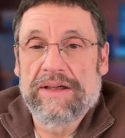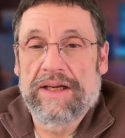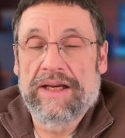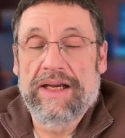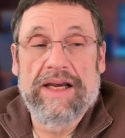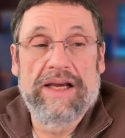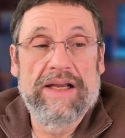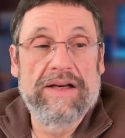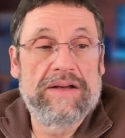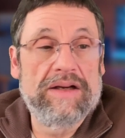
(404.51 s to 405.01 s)

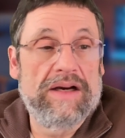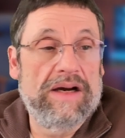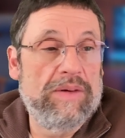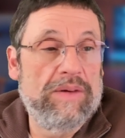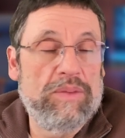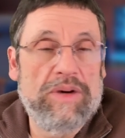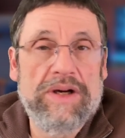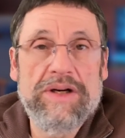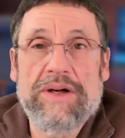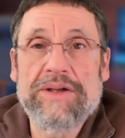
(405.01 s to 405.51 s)
and
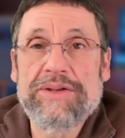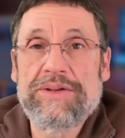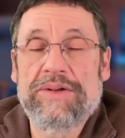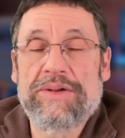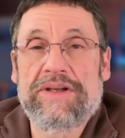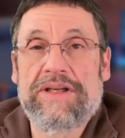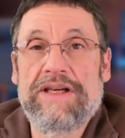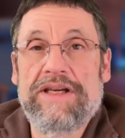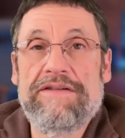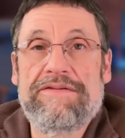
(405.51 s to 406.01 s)
one
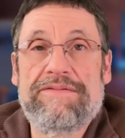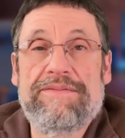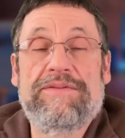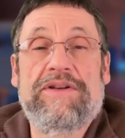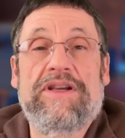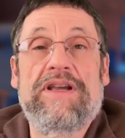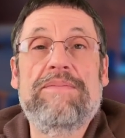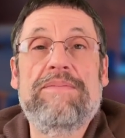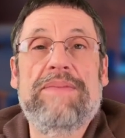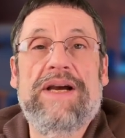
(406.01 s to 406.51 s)
also key
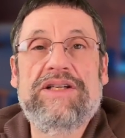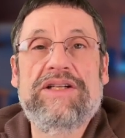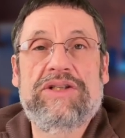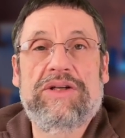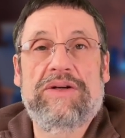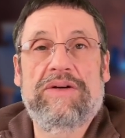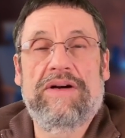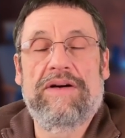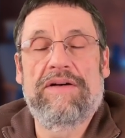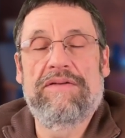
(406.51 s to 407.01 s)

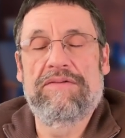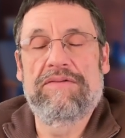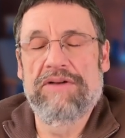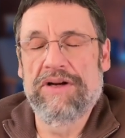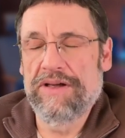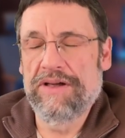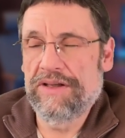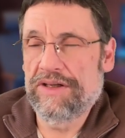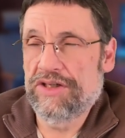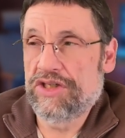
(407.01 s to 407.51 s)
measure of
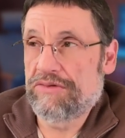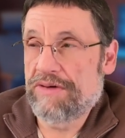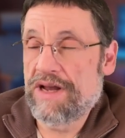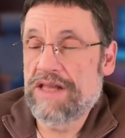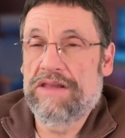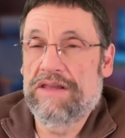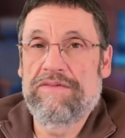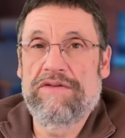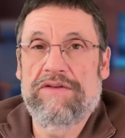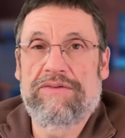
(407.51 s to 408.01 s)
really the
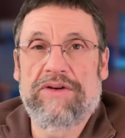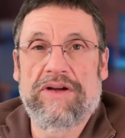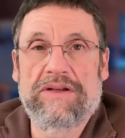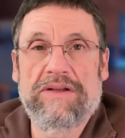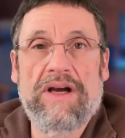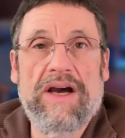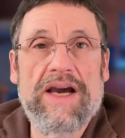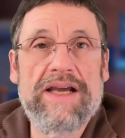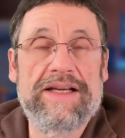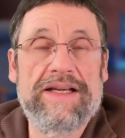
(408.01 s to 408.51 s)
strength of your
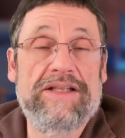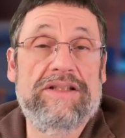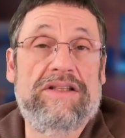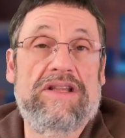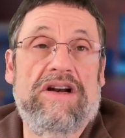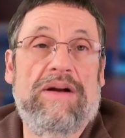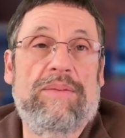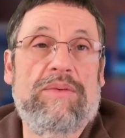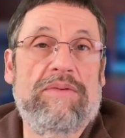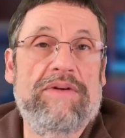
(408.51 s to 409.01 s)
frontline is
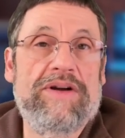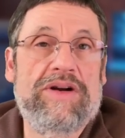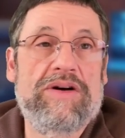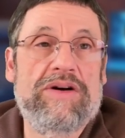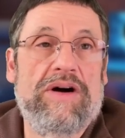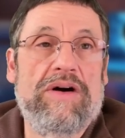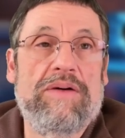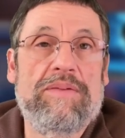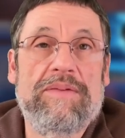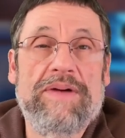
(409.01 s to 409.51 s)
the number we
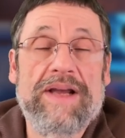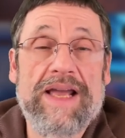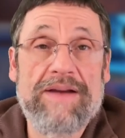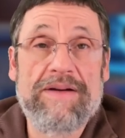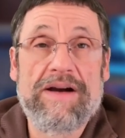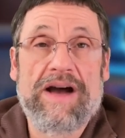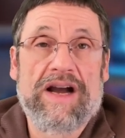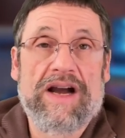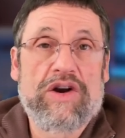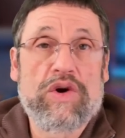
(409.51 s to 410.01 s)
call
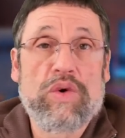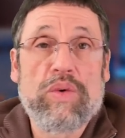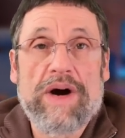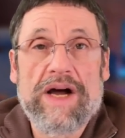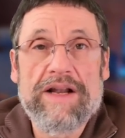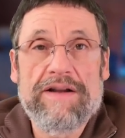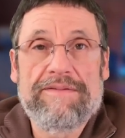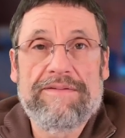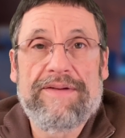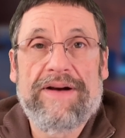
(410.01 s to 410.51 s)

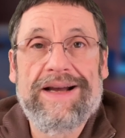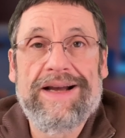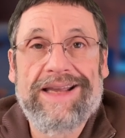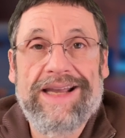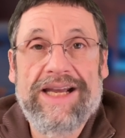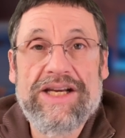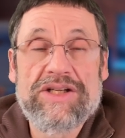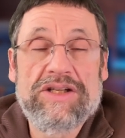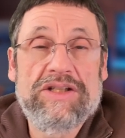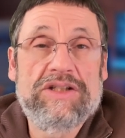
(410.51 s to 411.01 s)

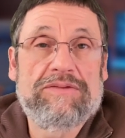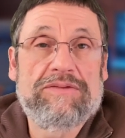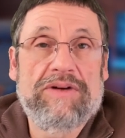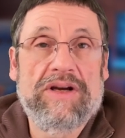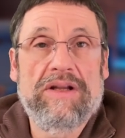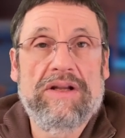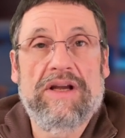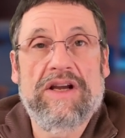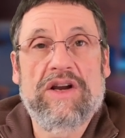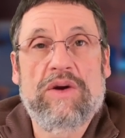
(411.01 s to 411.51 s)
qualifying agents,
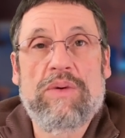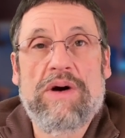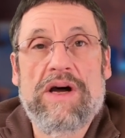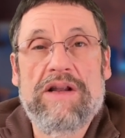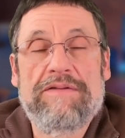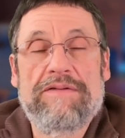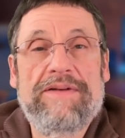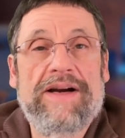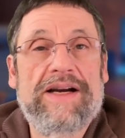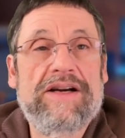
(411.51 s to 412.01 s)
frontline
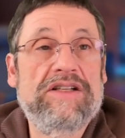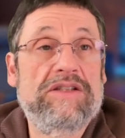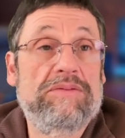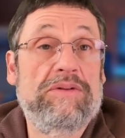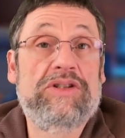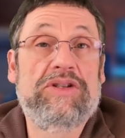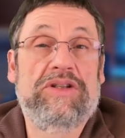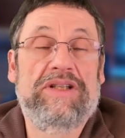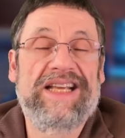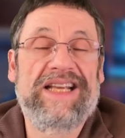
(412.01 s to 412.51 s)
qualifiers,
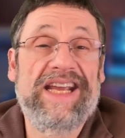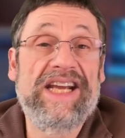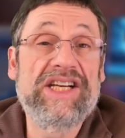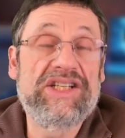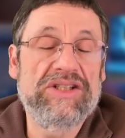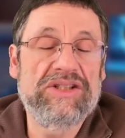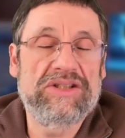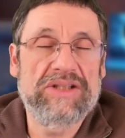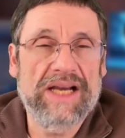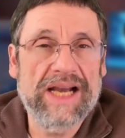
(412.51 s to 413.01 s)
which are the
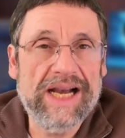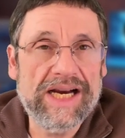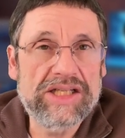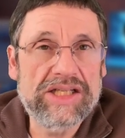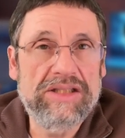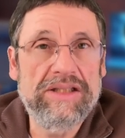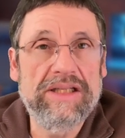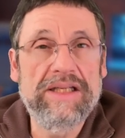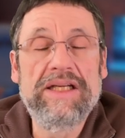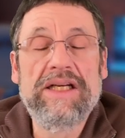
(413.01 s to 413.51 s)
agents
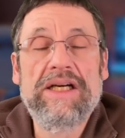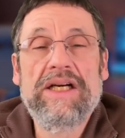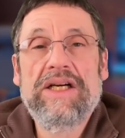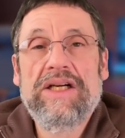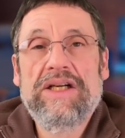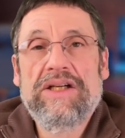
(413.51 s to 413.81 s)
actually